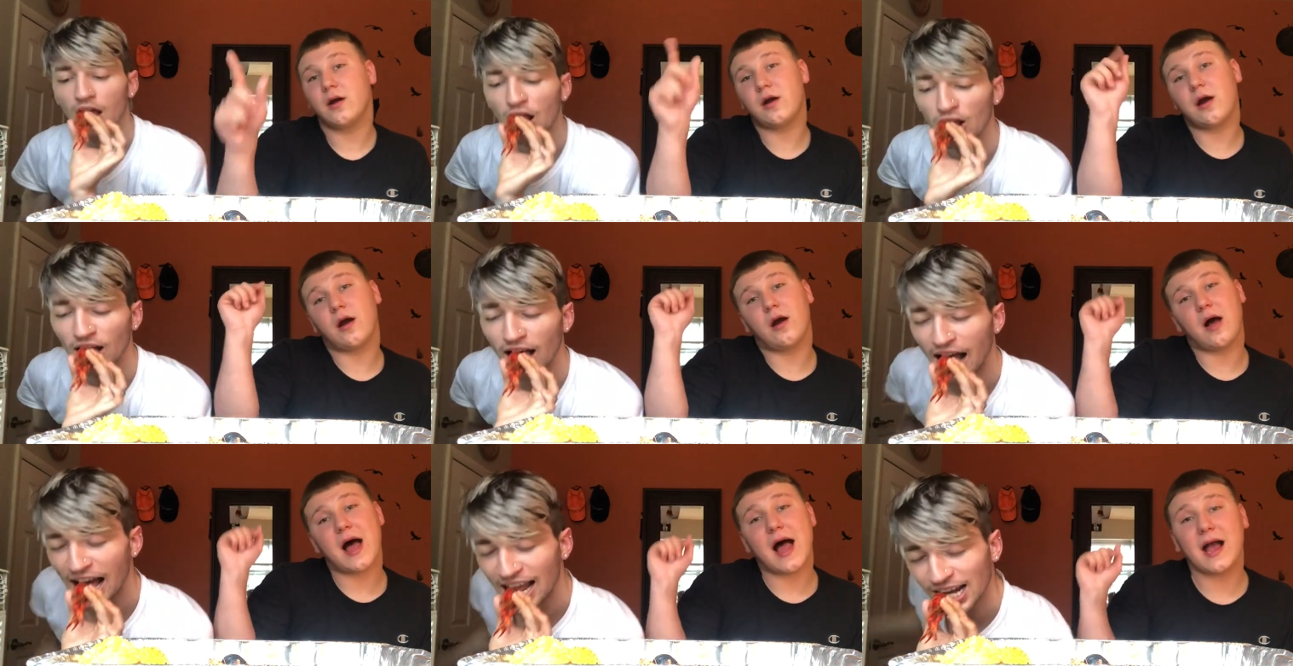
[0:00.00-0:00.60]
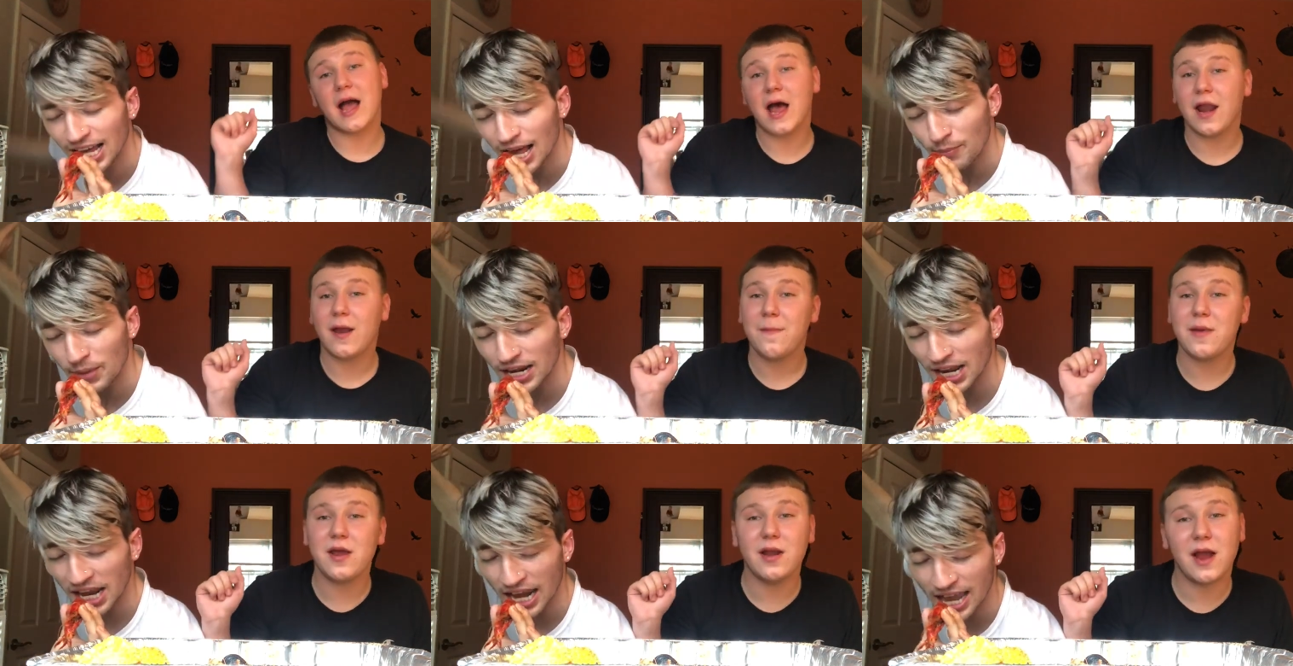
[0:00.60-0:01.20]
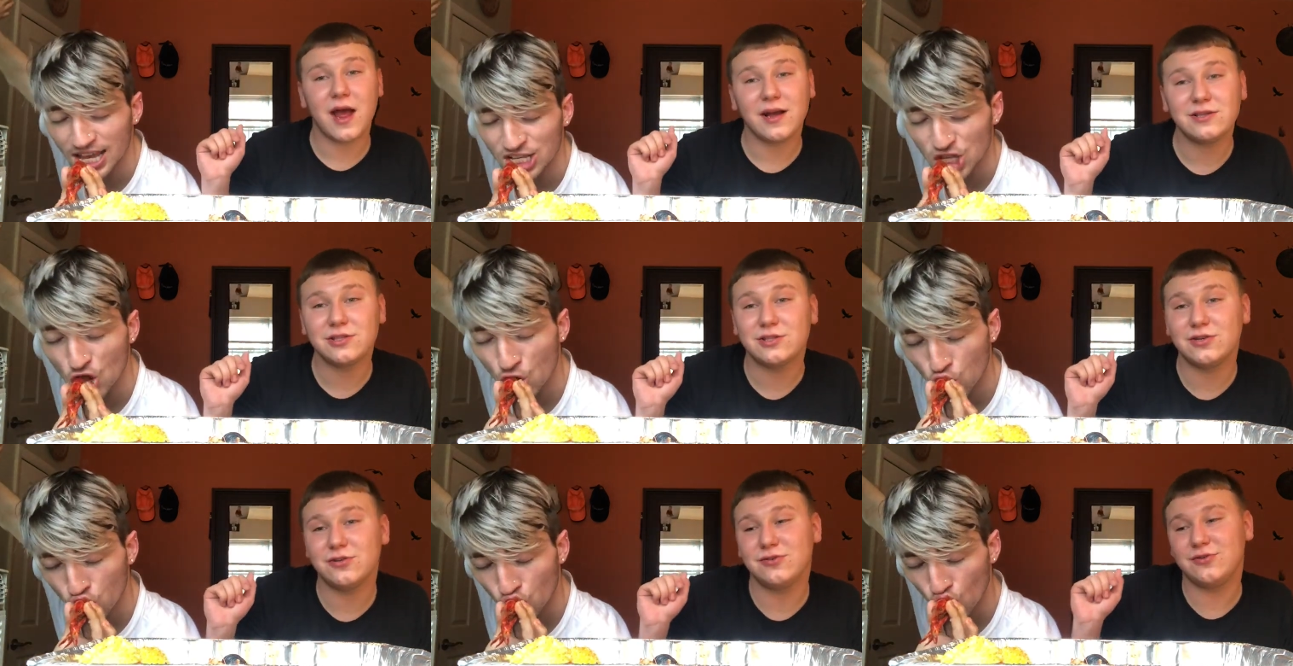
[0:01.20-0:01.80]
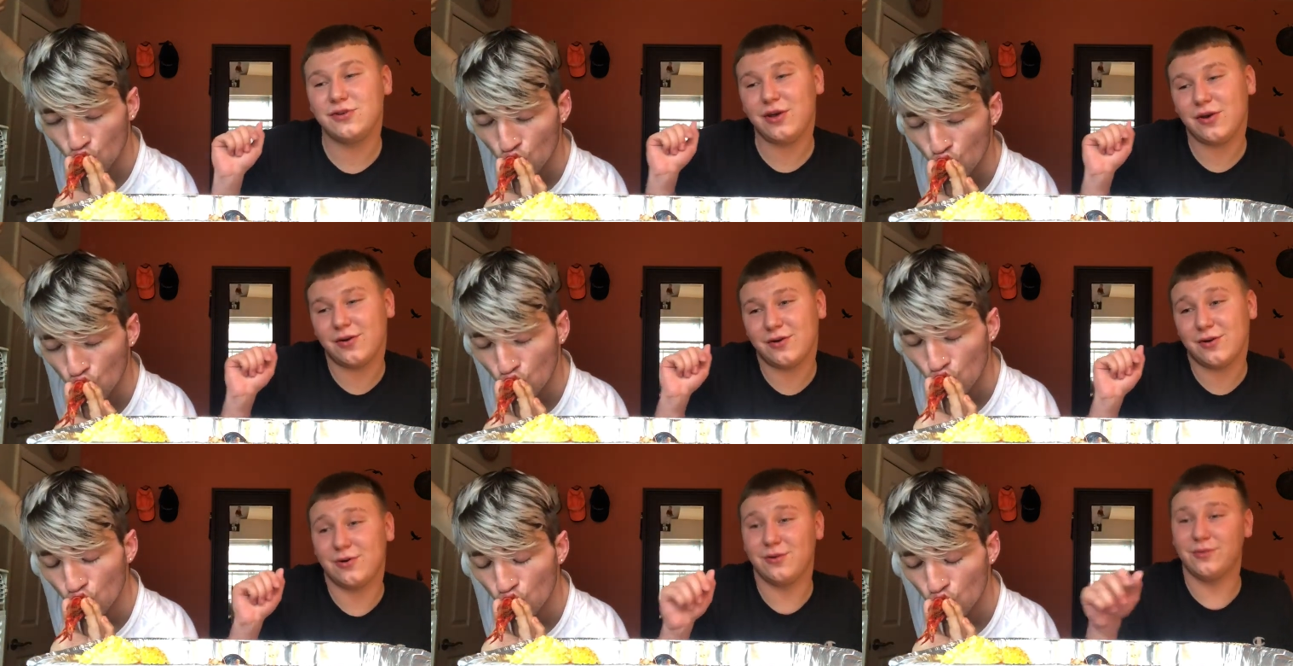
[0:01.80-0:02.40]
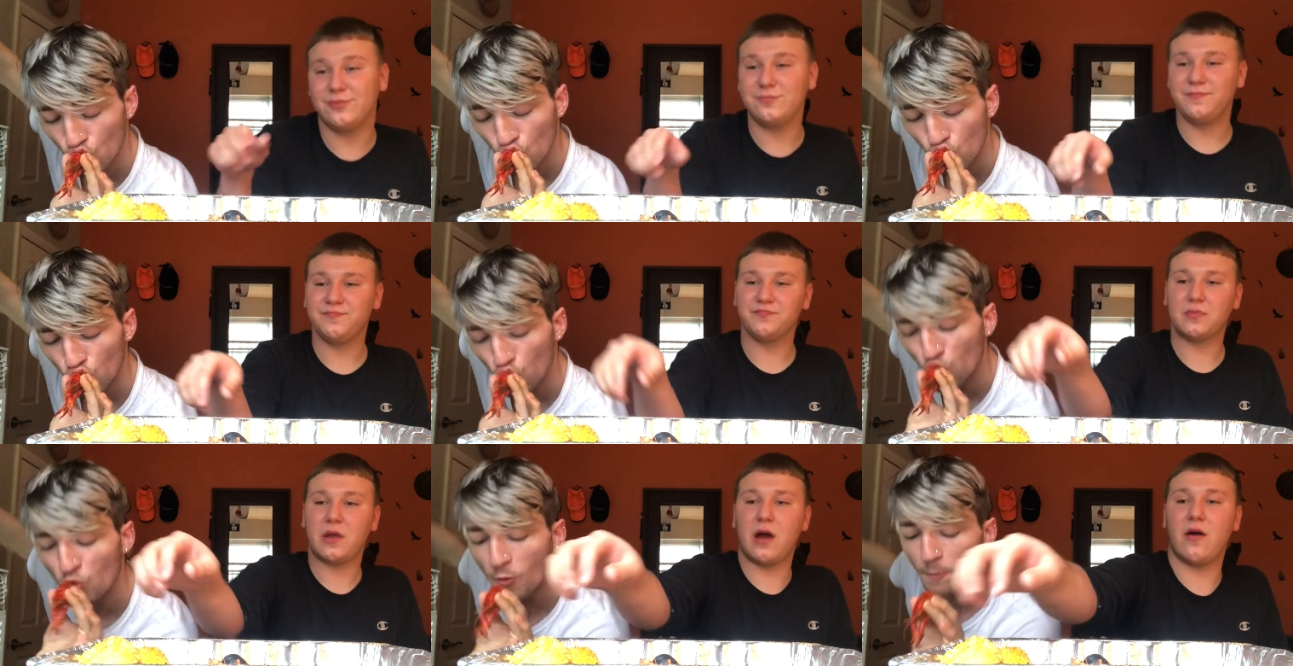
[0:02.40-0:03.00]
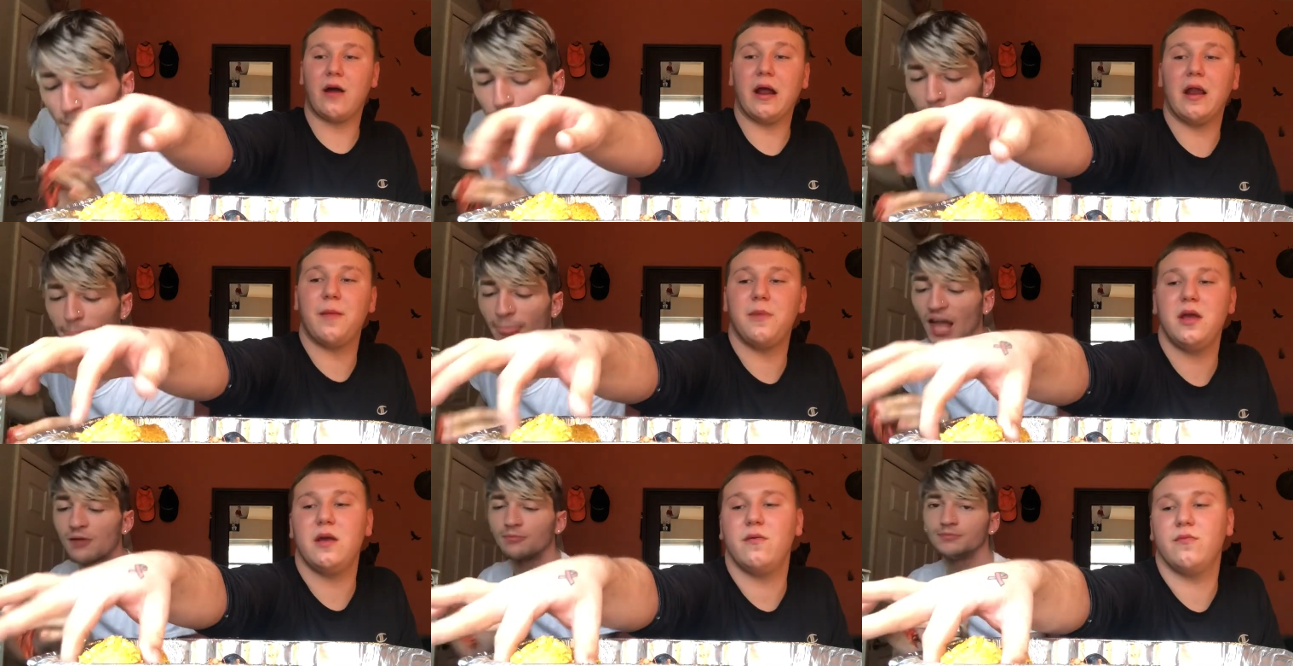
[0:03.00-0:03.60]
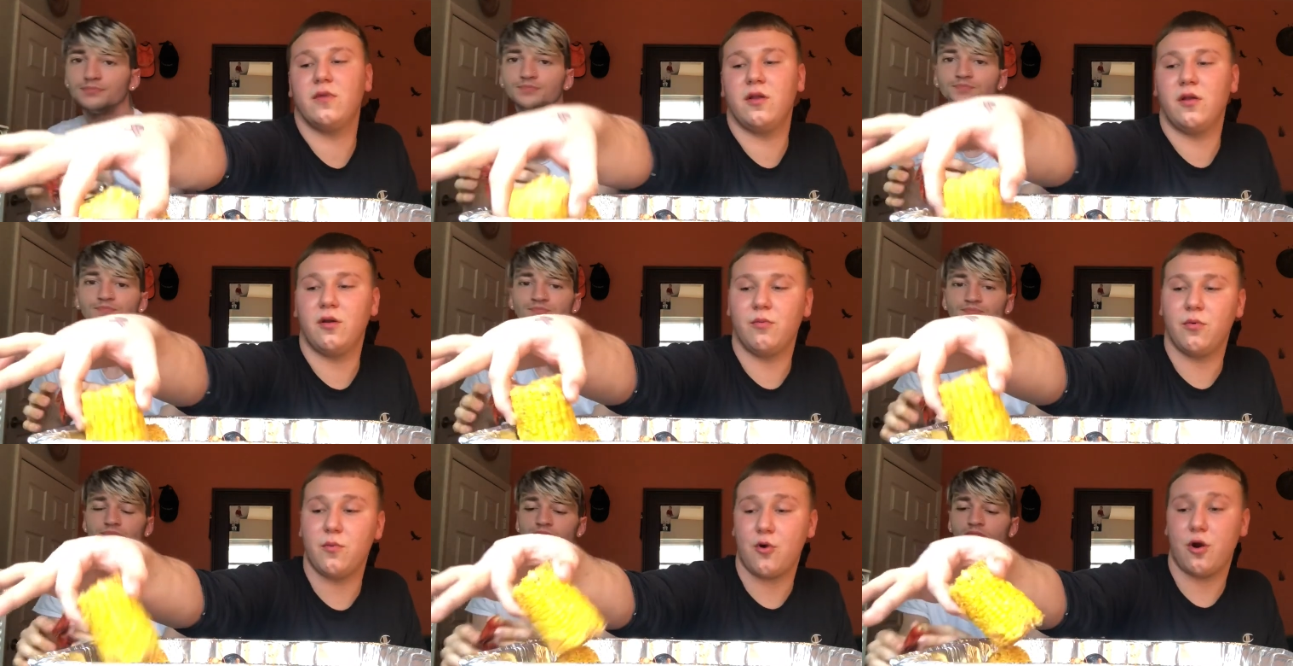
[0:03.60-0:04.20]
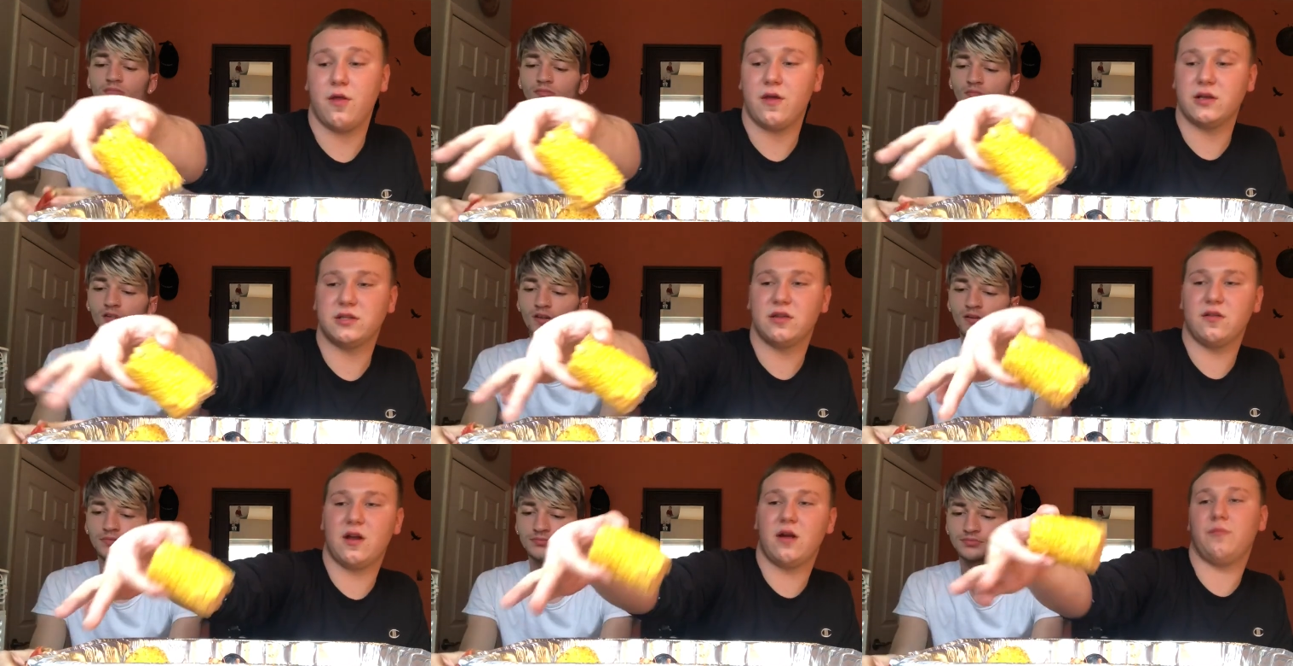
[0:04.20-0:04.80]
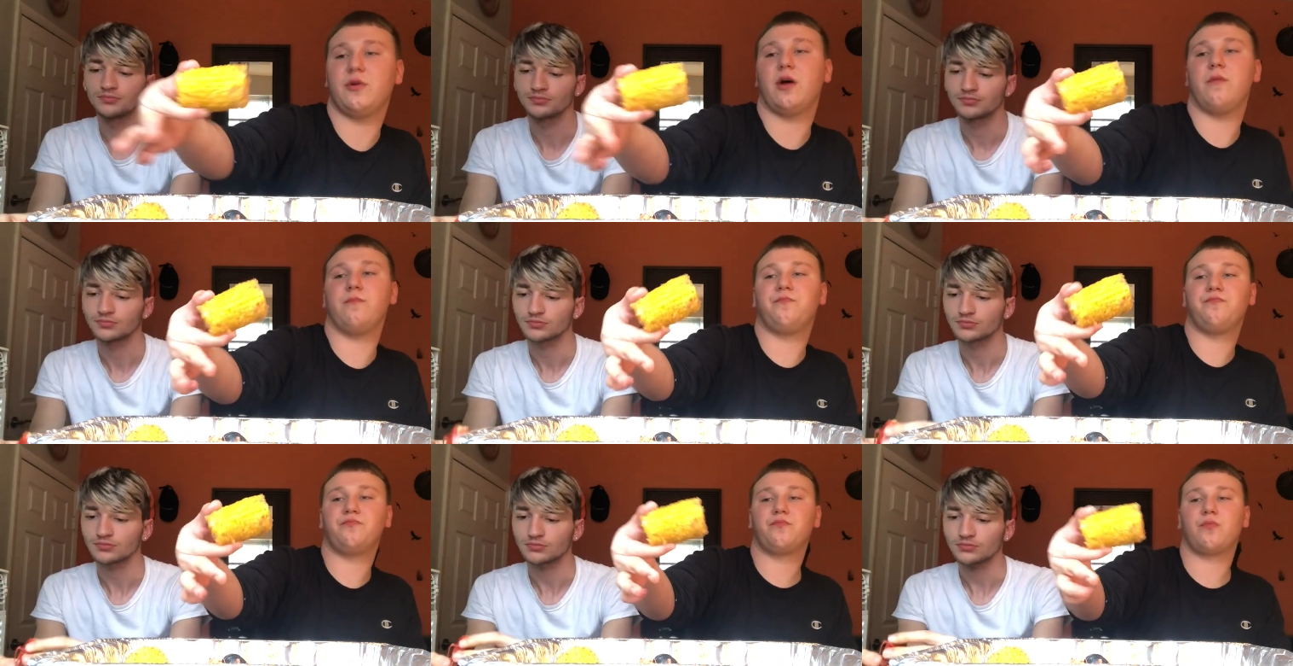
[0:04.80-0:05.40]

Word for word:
Speaker 1: Girl, I gotta be next to you. All right, let me eat a little bit more of this and then I'm done.